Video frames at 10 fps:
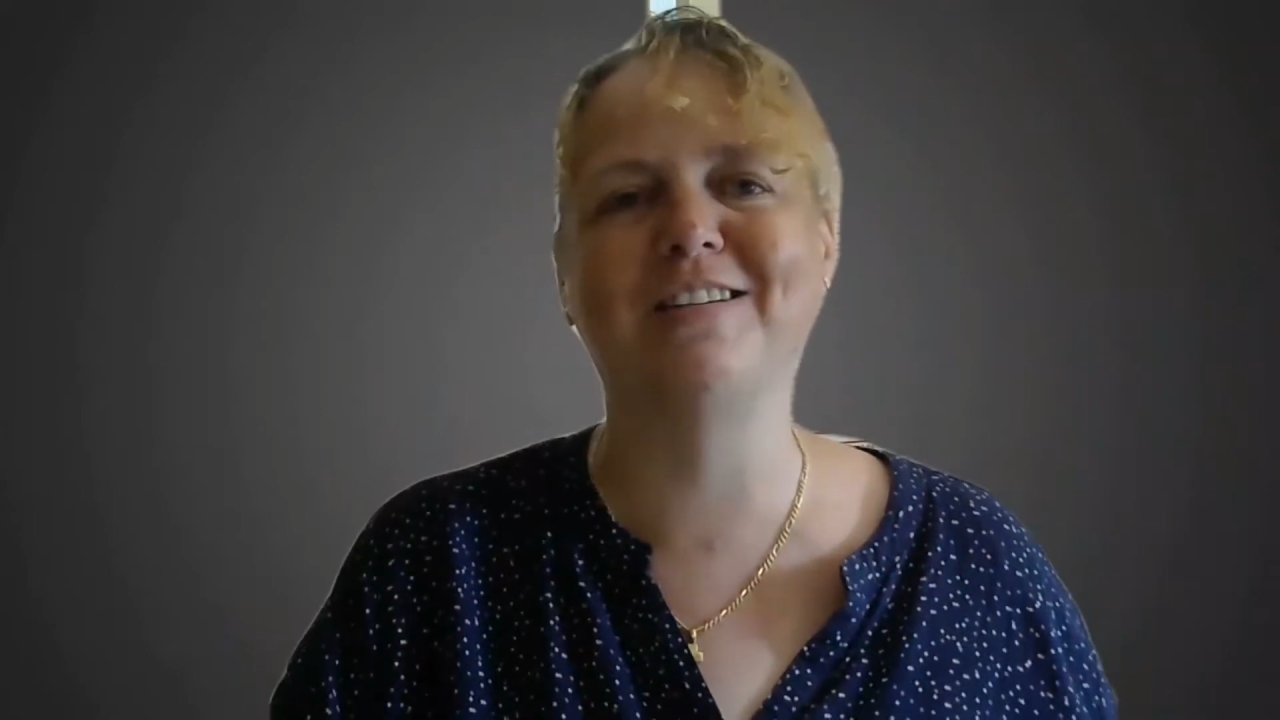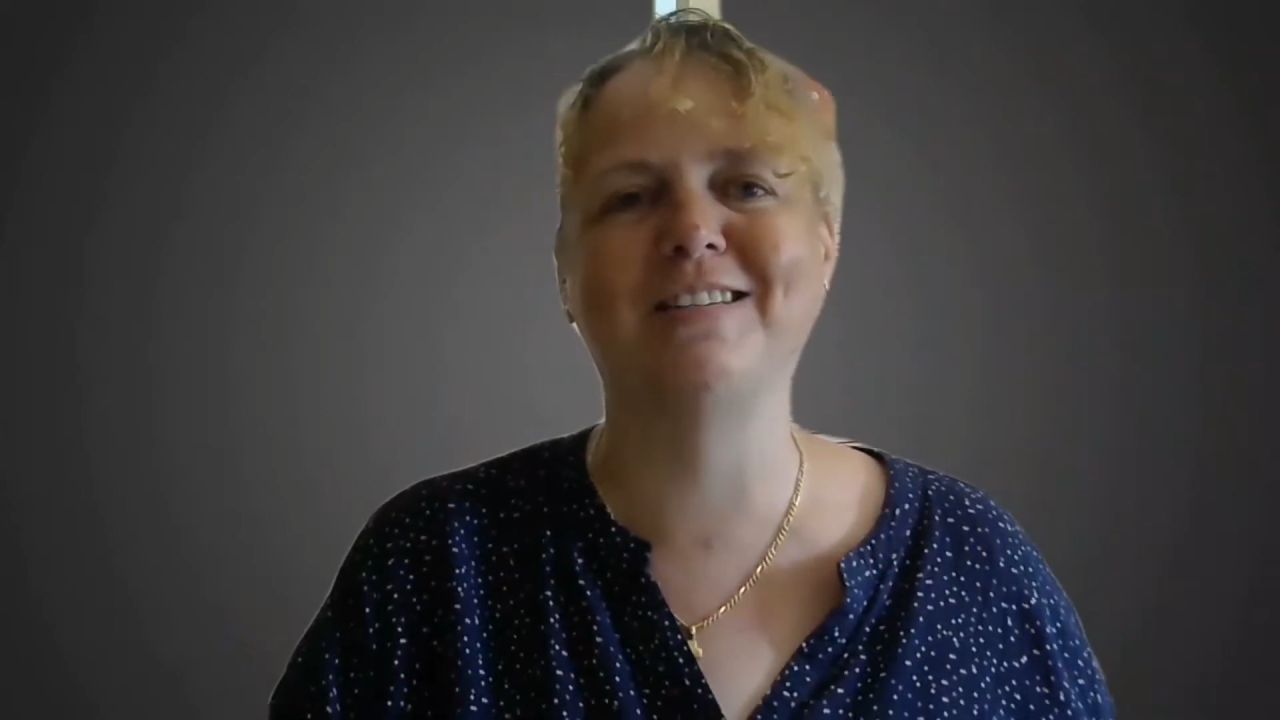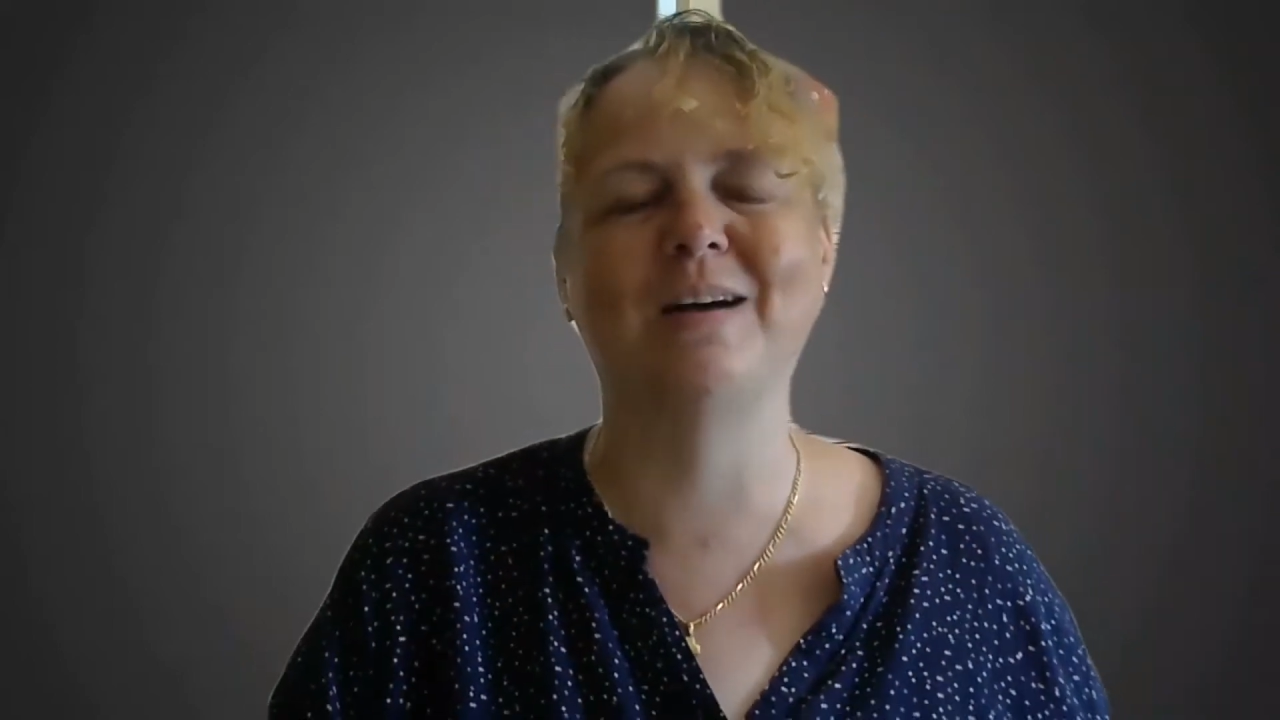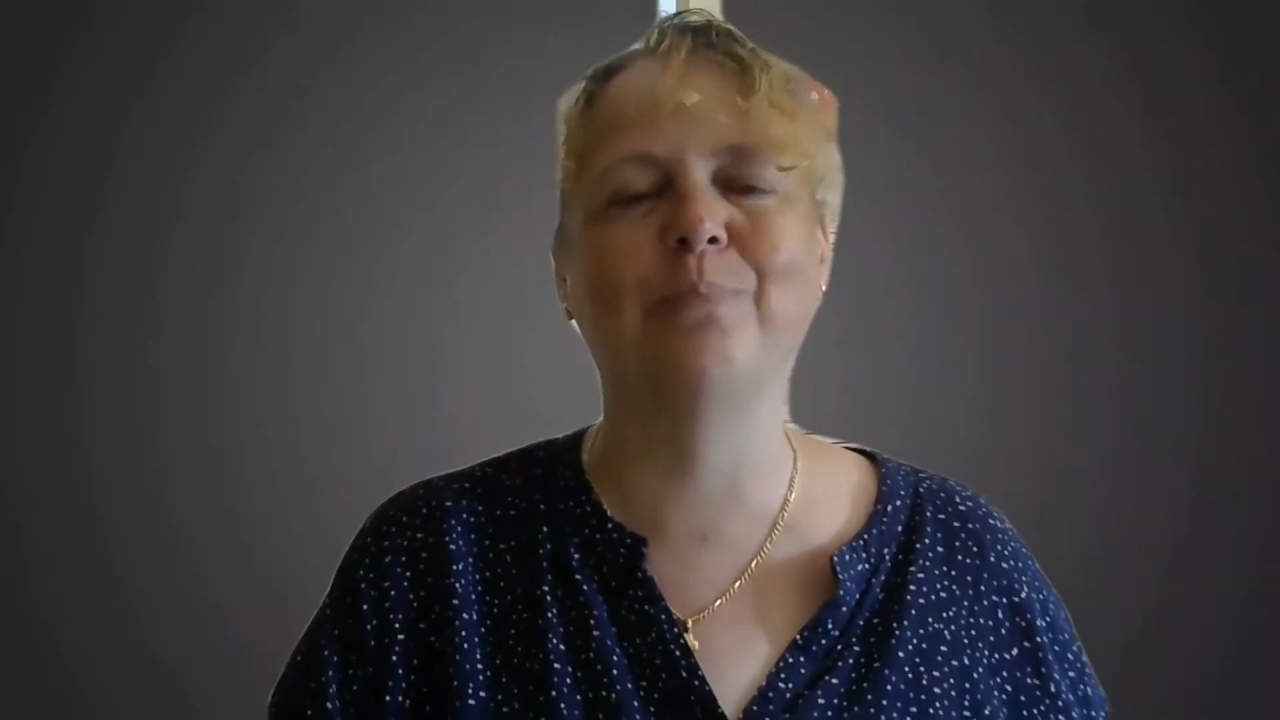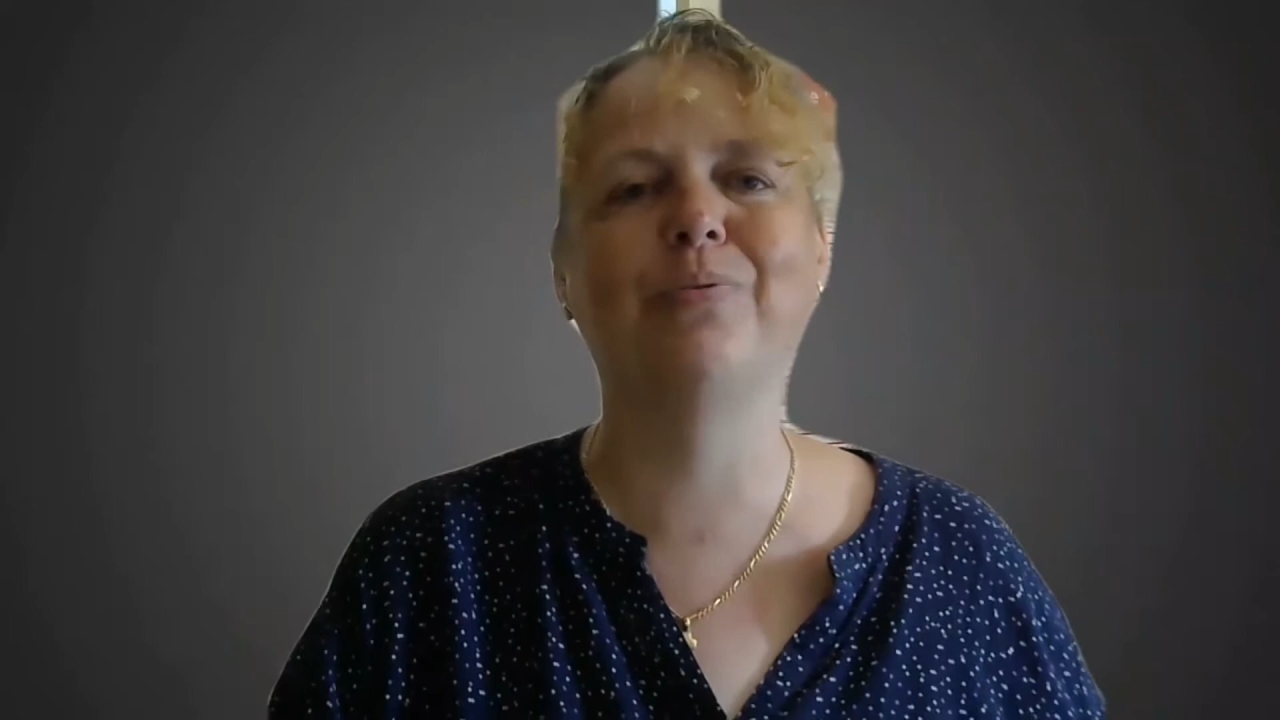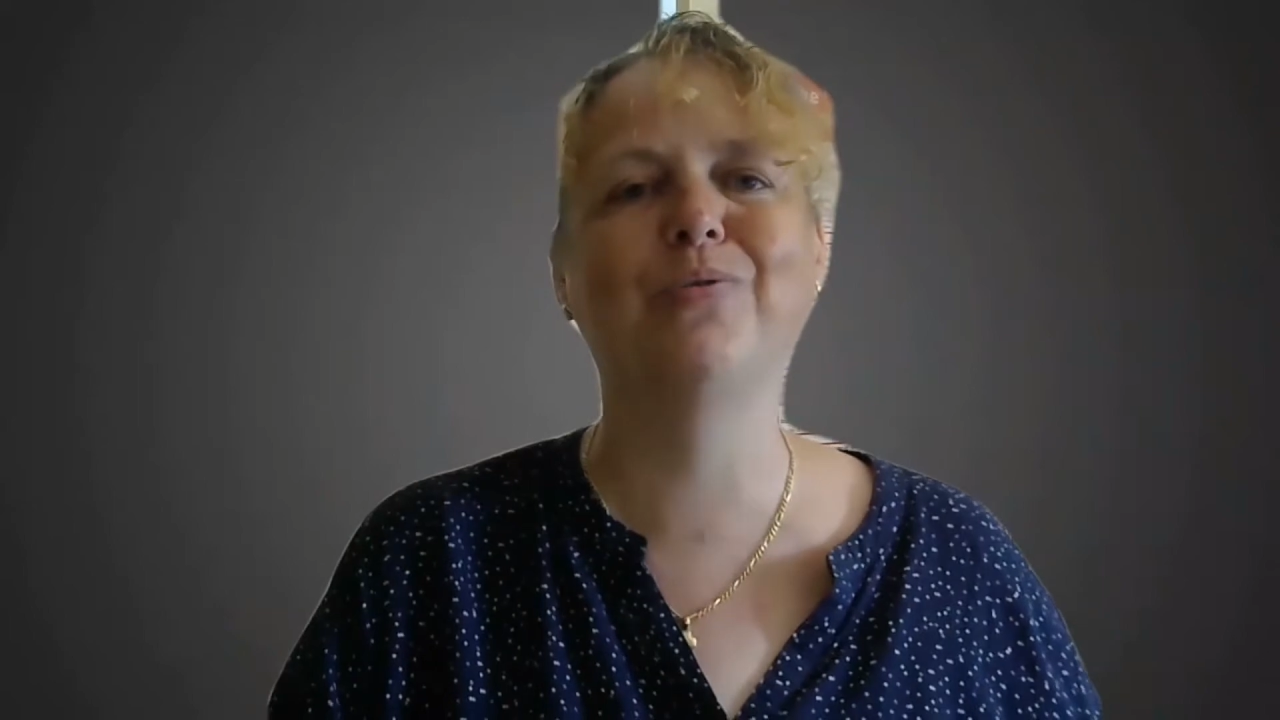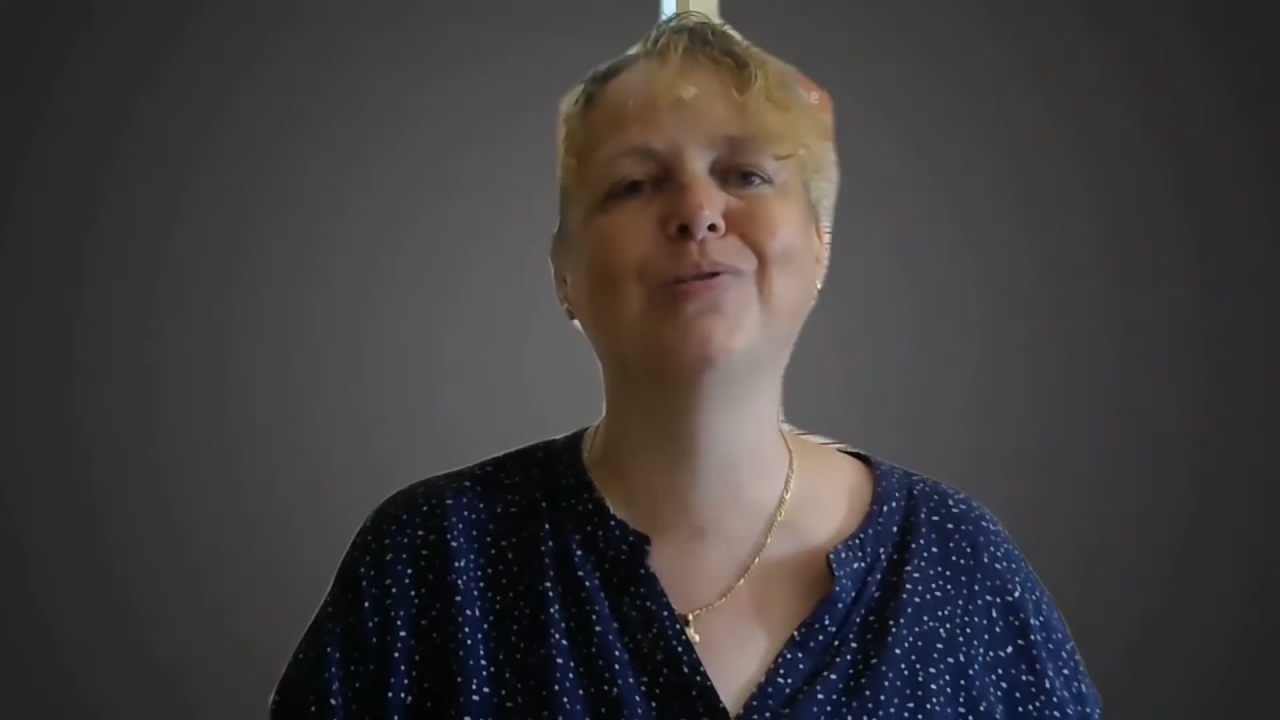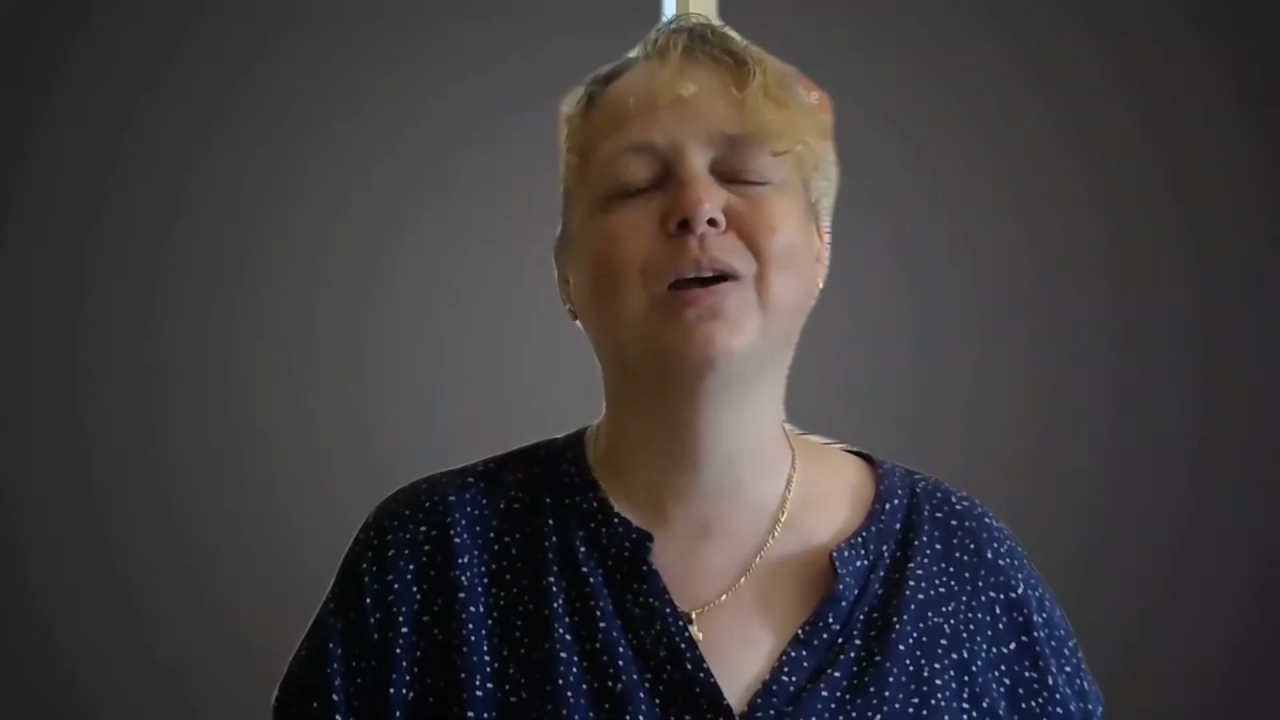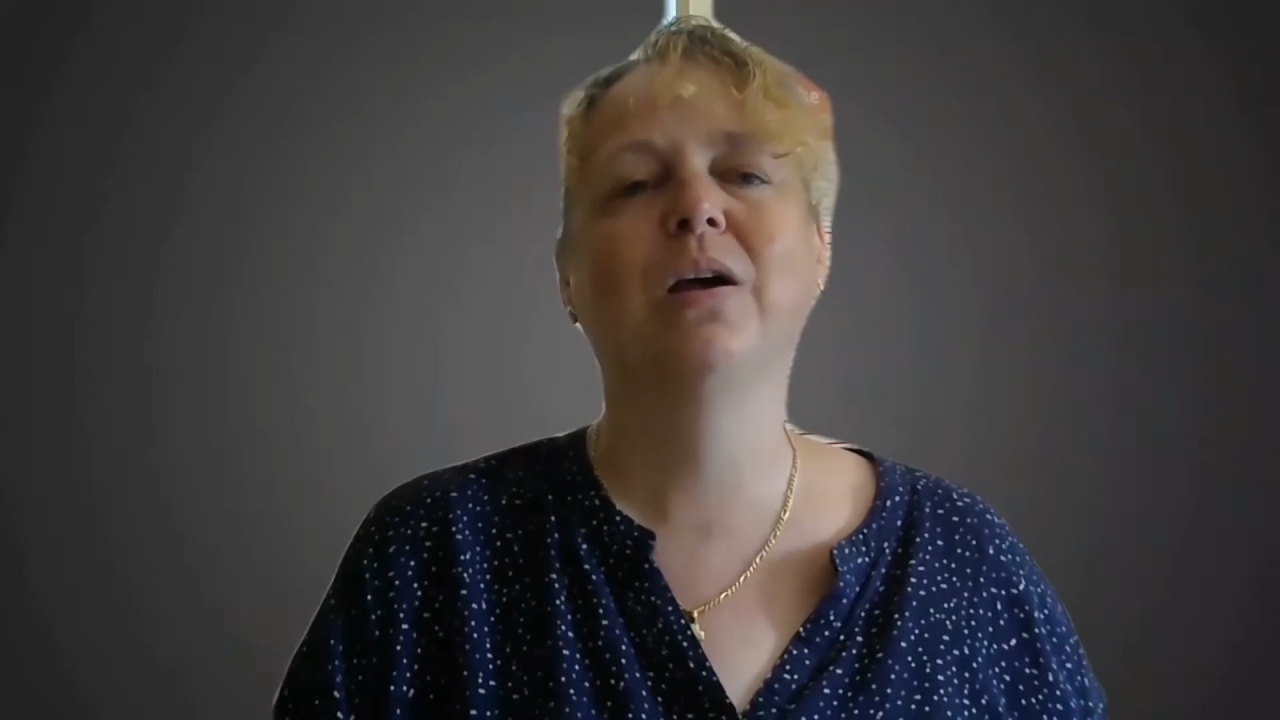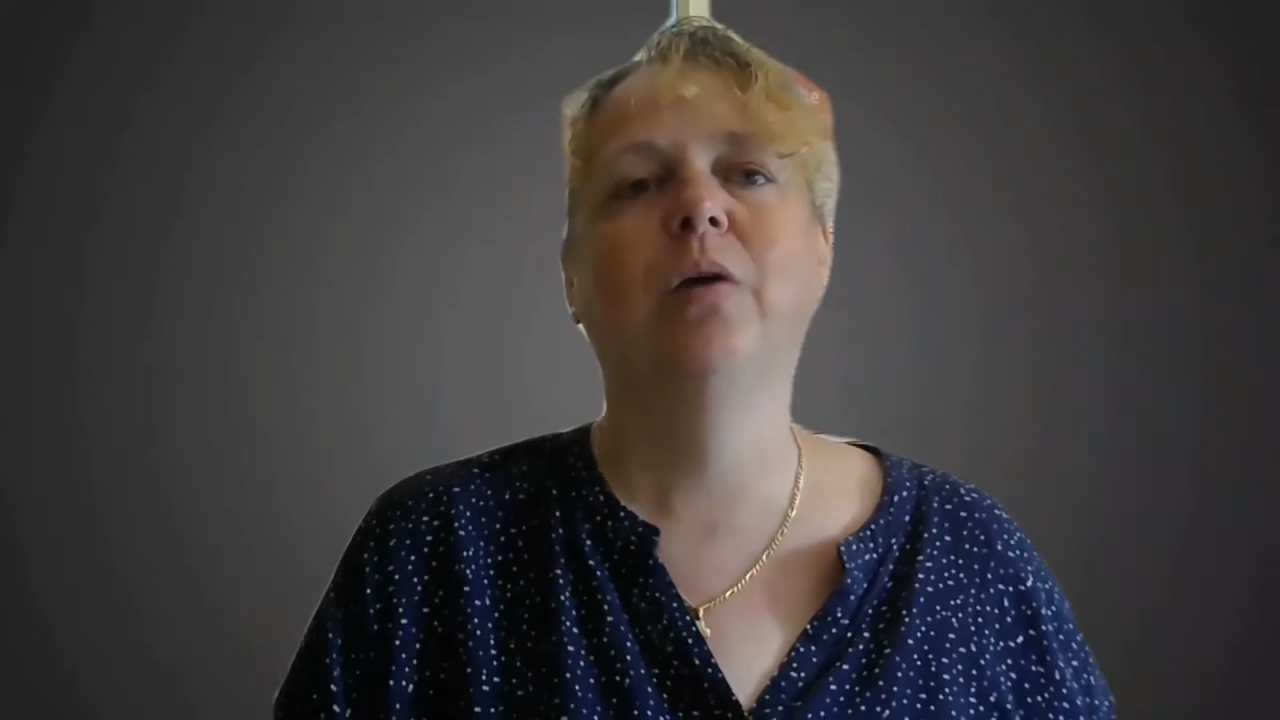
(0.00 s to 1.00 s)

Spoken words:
examples,